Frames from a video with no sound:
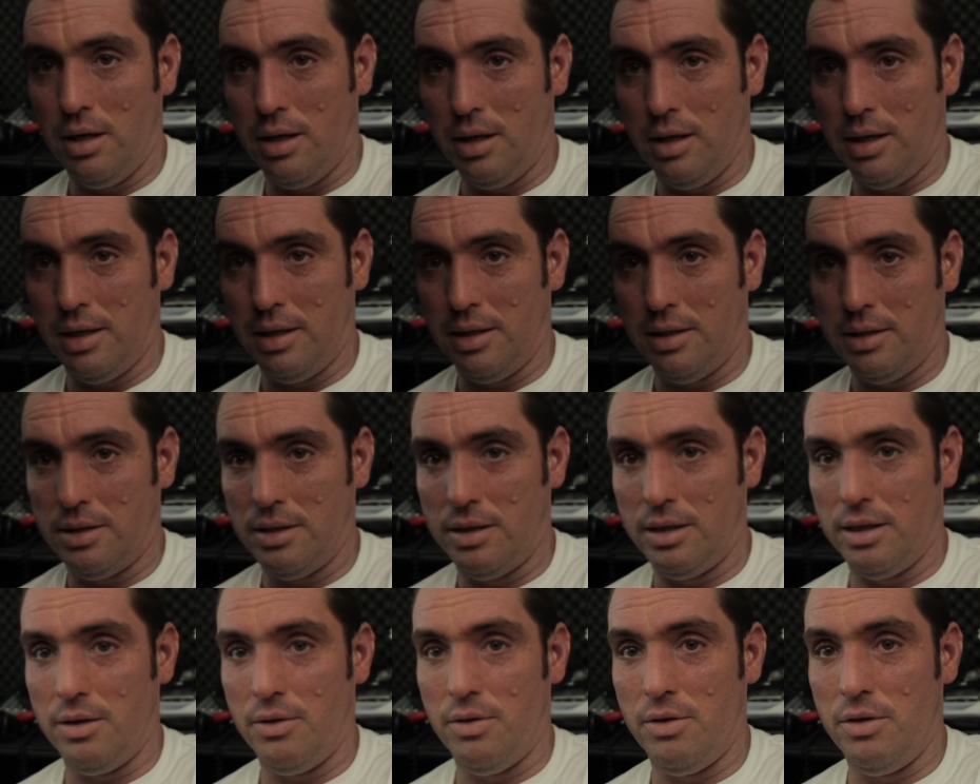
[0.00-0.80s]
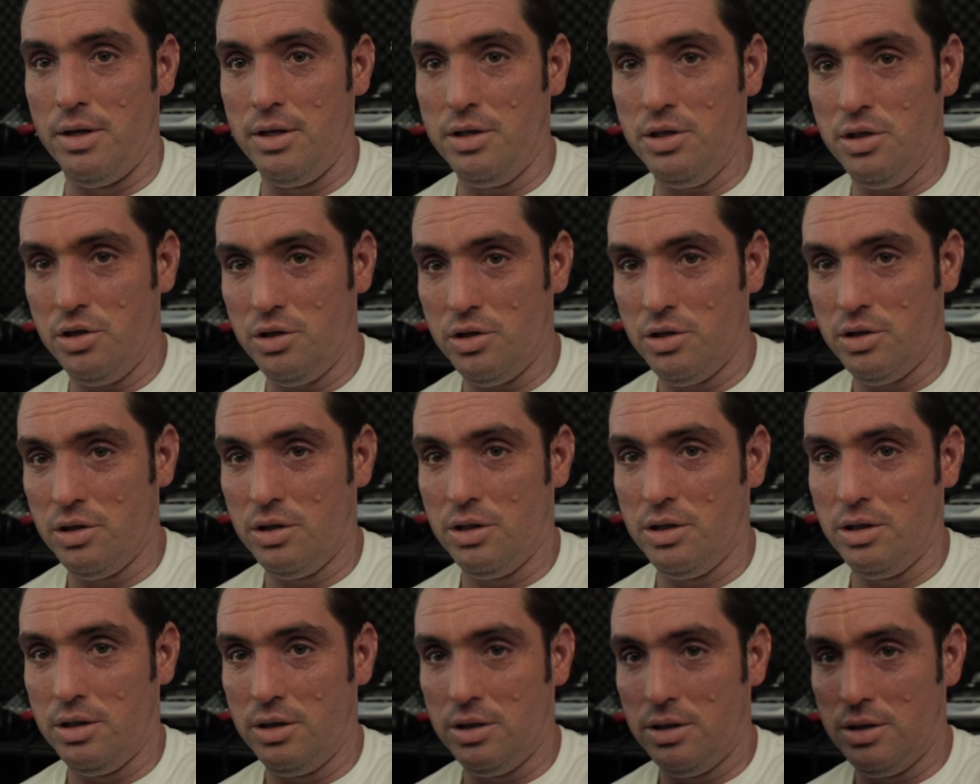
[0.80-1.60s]
And this,
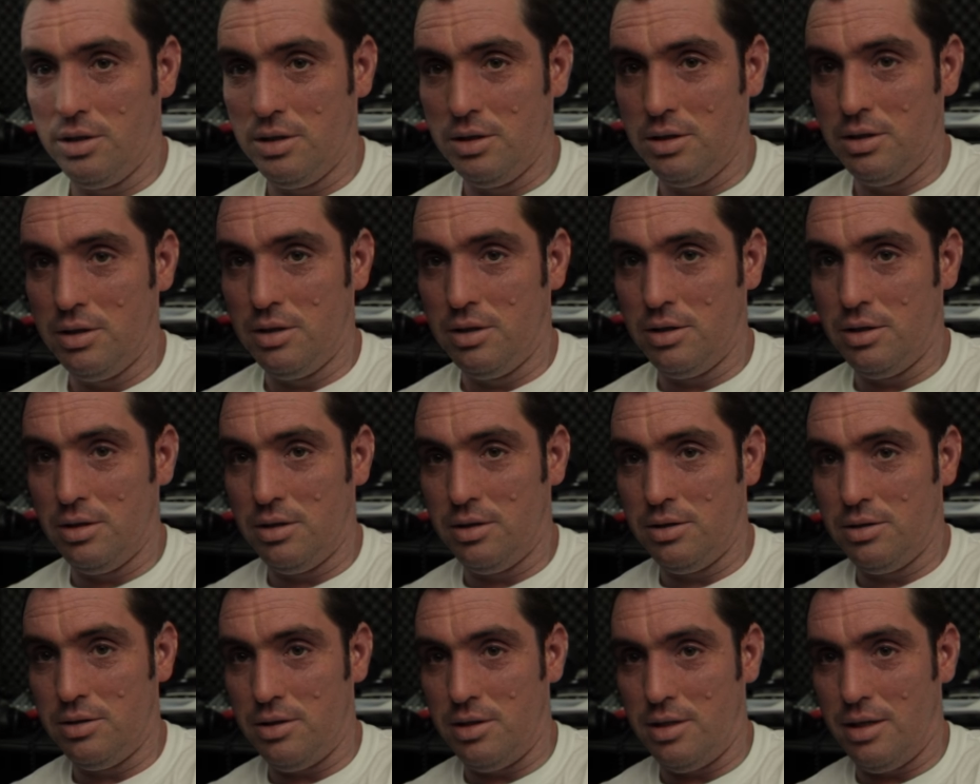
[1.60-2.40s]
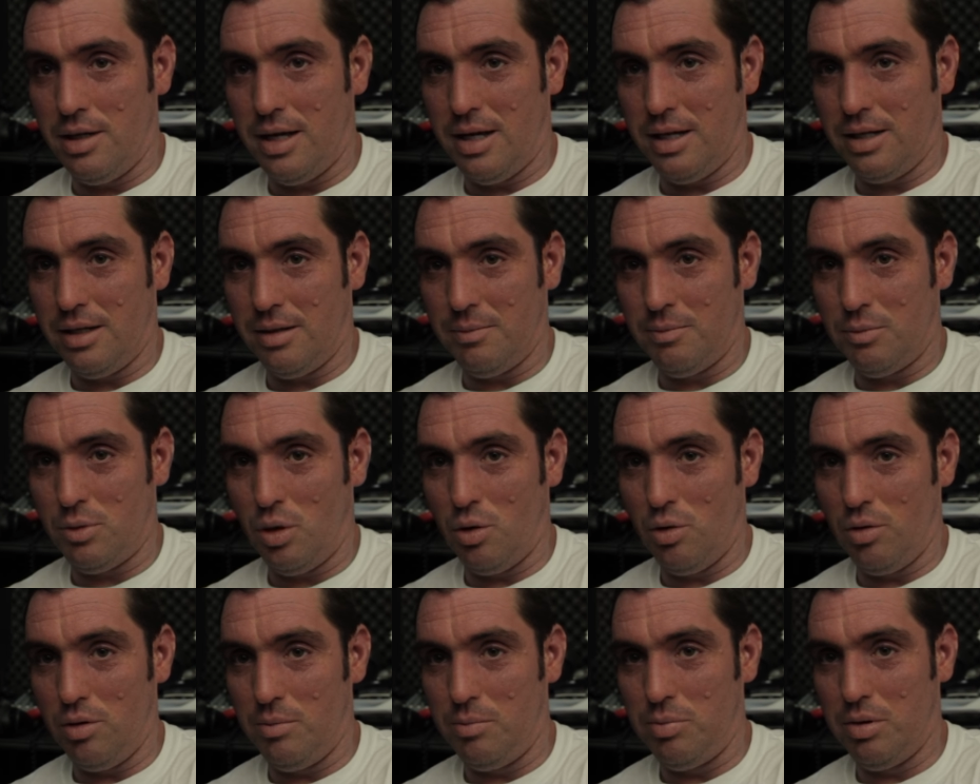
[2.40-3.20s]
see that? I'm
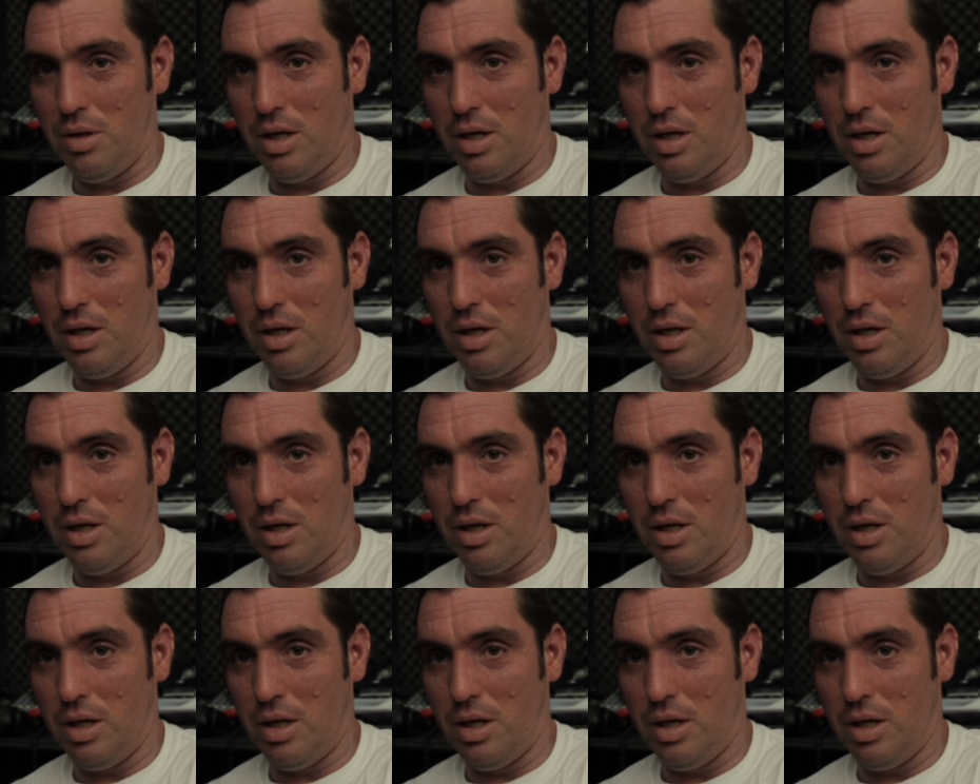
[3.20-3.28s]
totally